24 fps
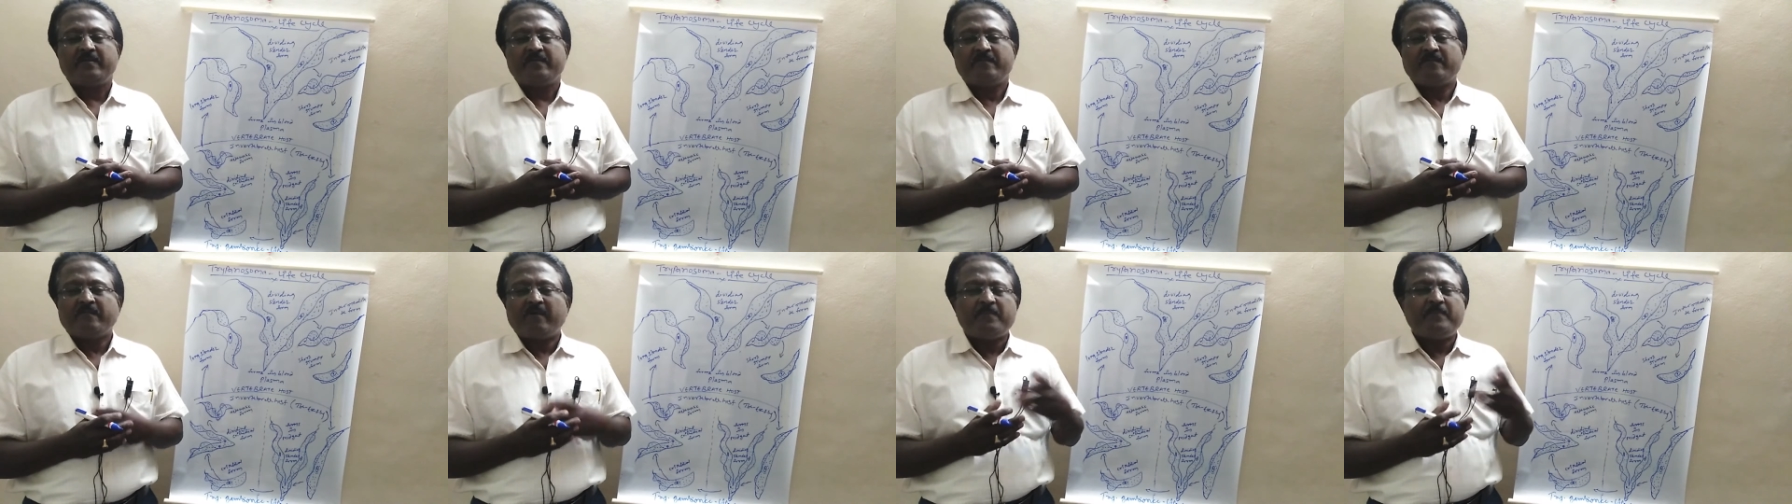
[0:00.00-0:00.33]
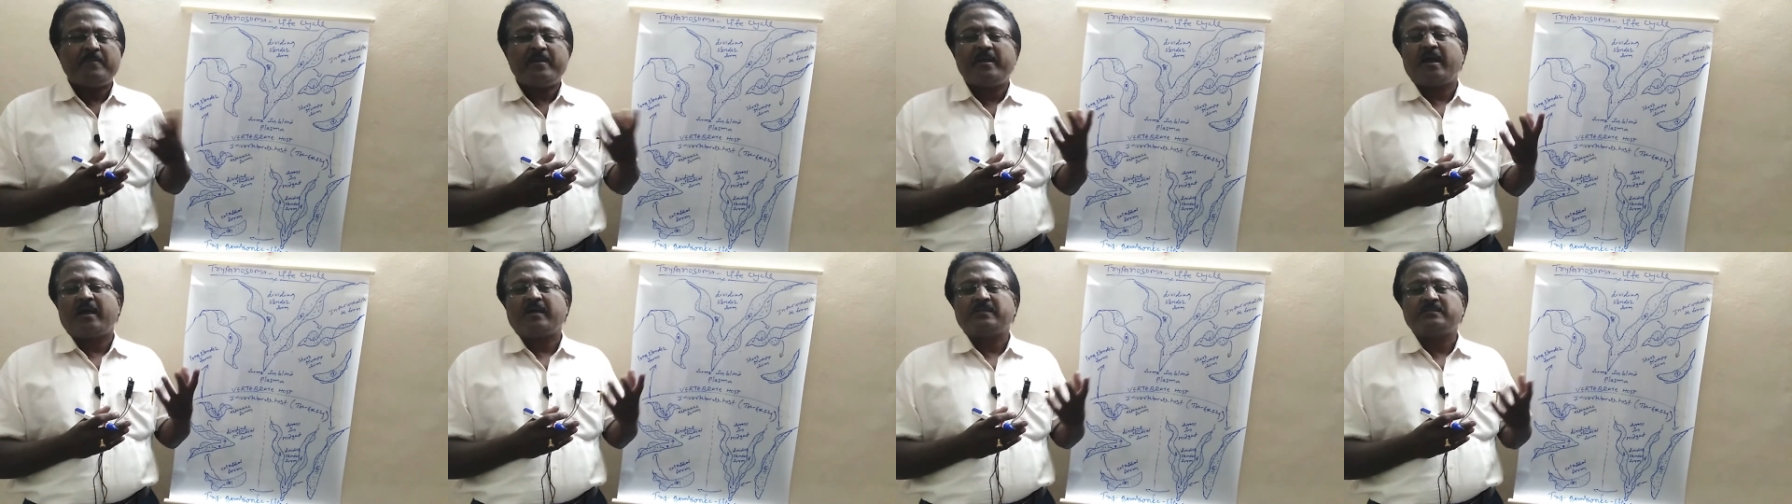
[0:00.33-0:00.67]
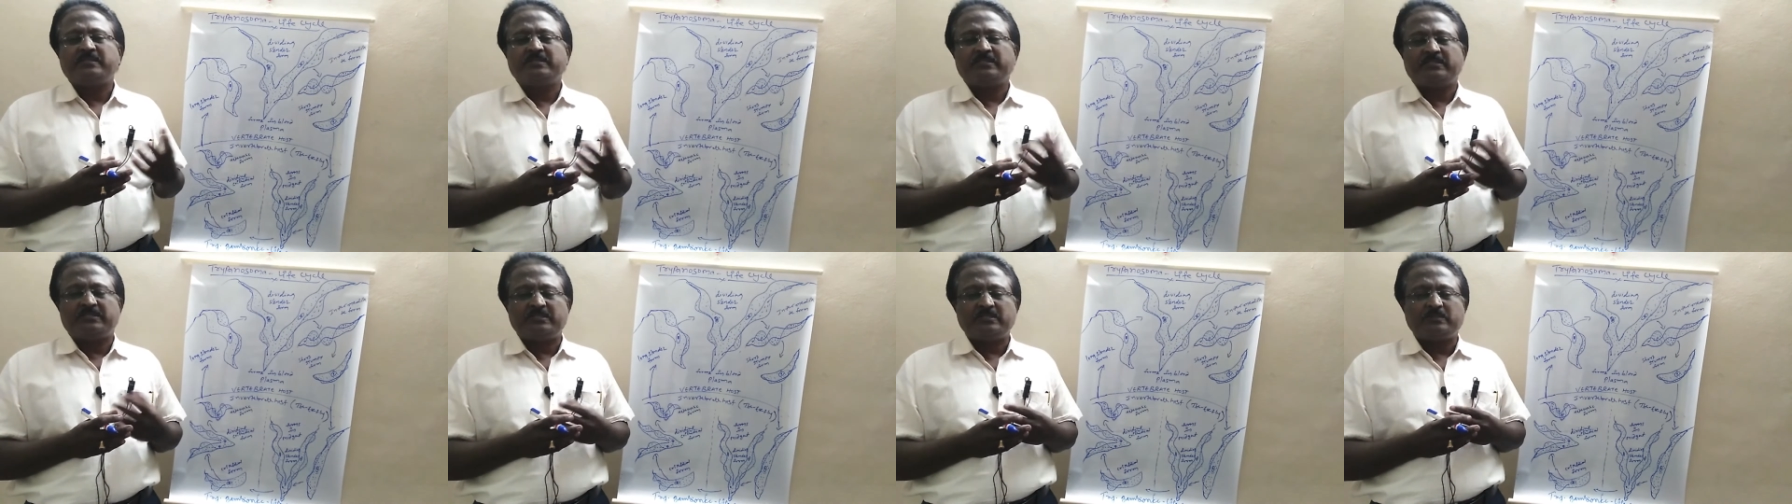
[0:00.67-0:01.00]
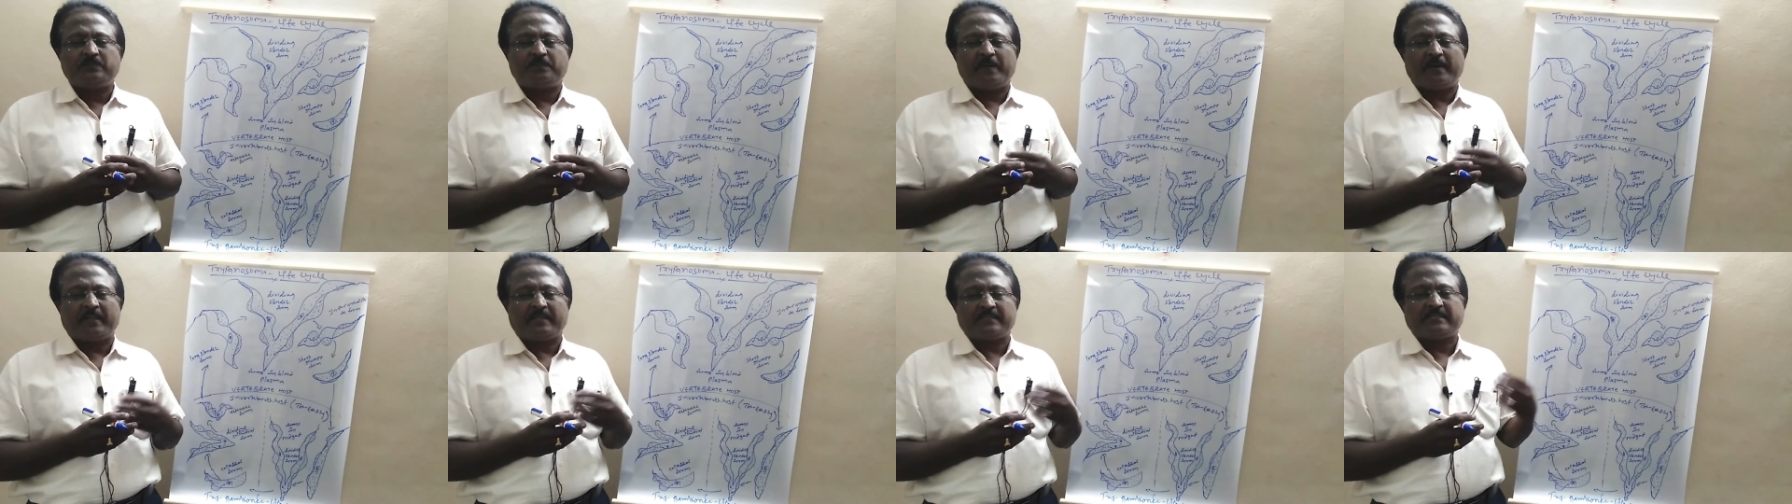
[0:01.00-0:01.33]
Why? Because
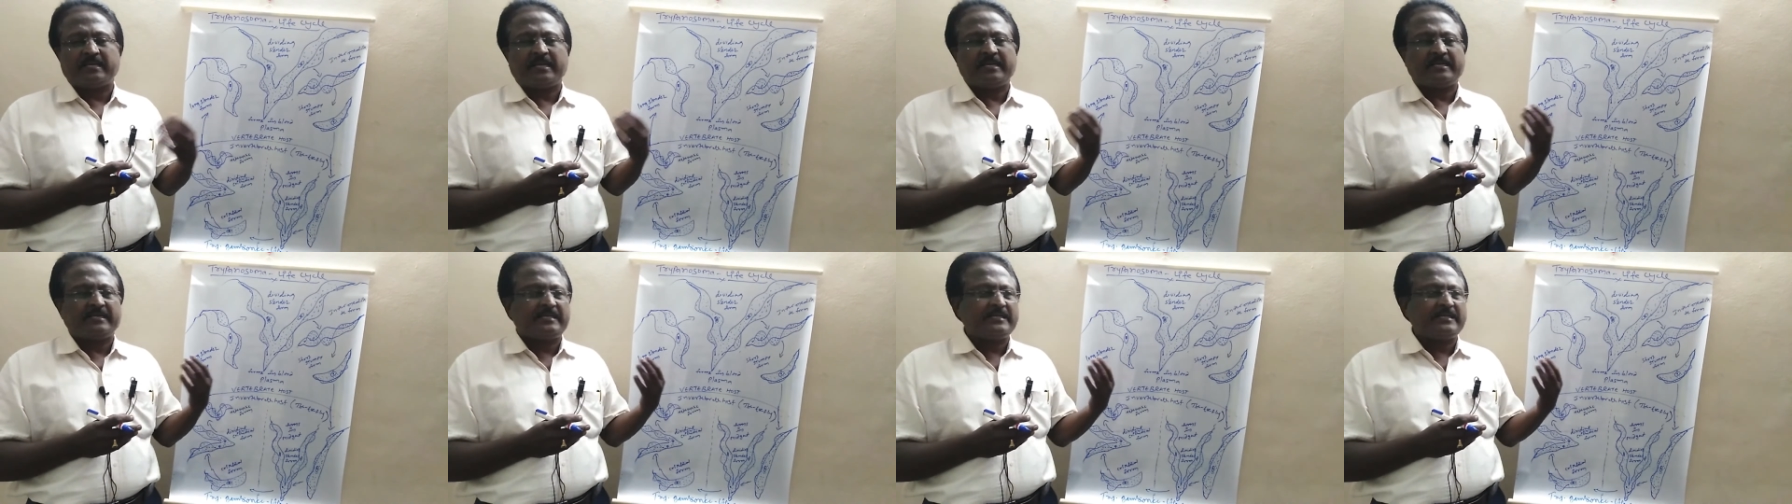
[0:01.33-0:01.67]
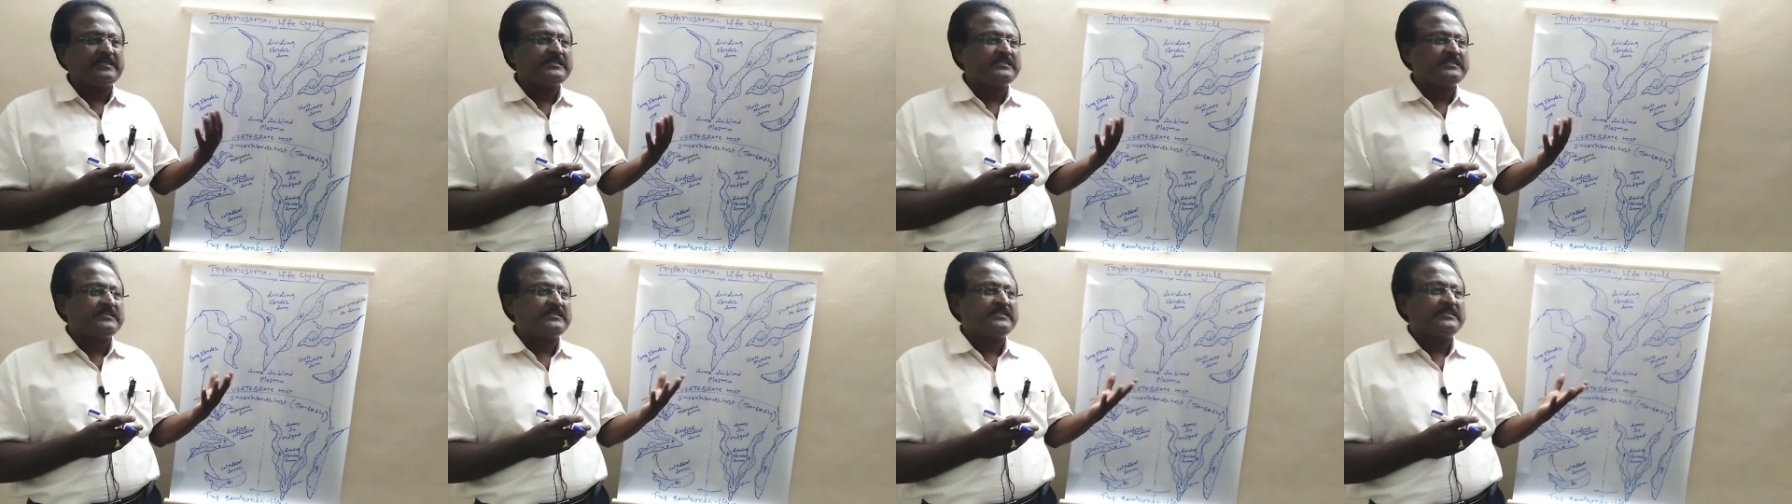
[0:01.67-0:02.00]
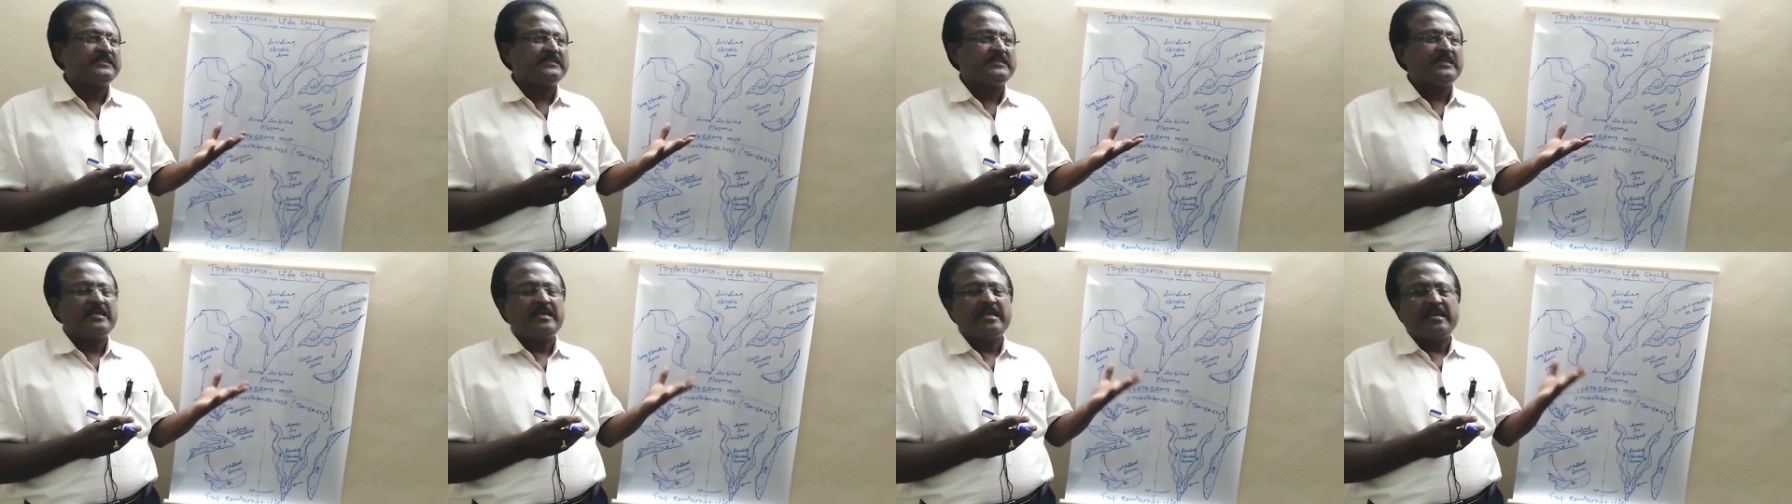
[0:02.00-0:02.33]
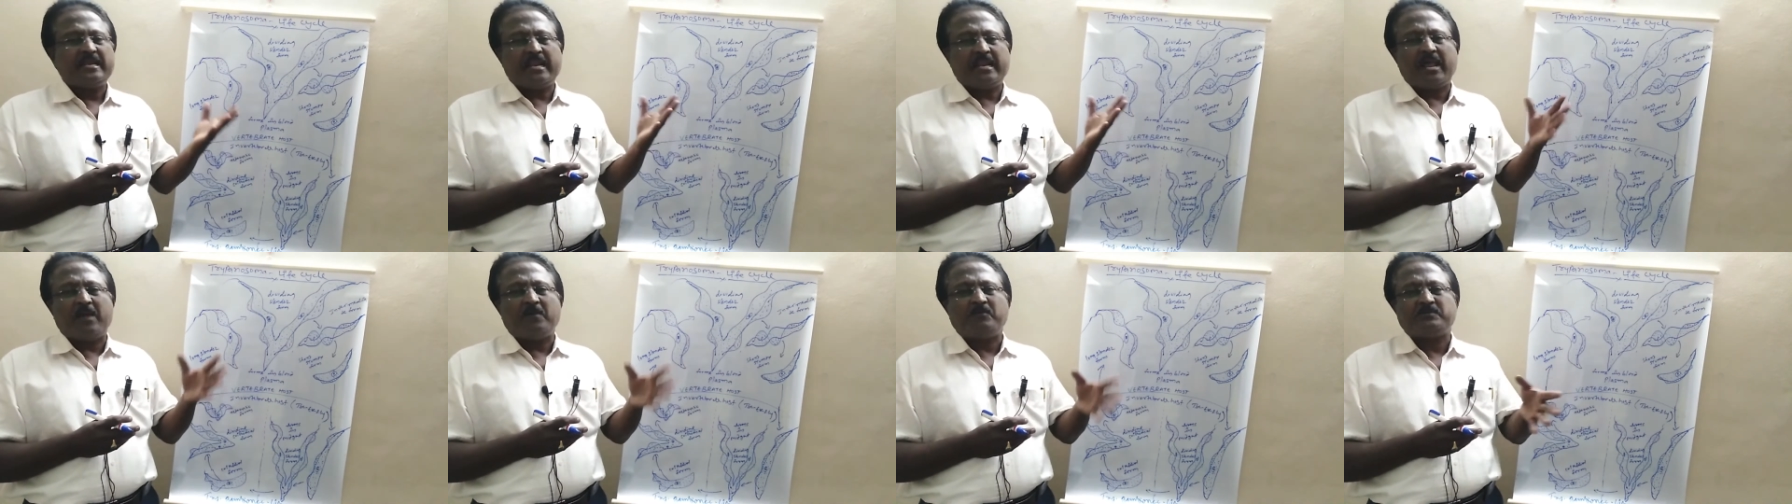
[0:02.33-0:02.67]
this parasite
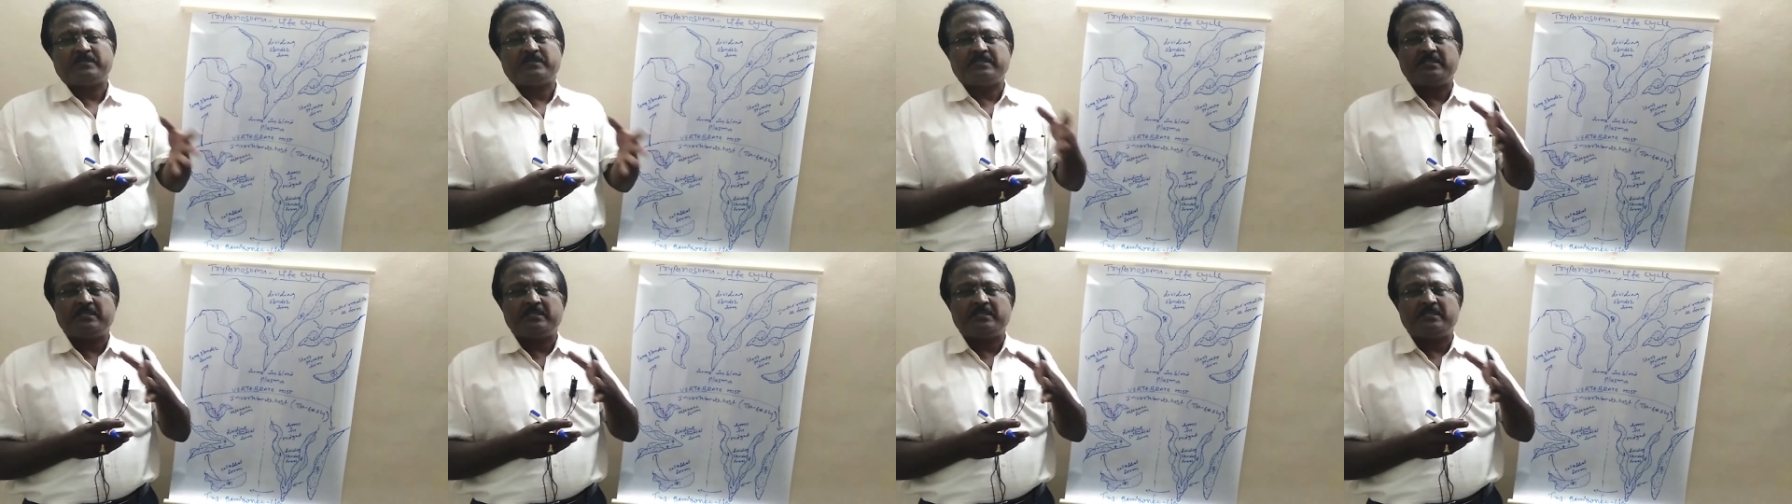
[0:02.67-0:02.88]
lives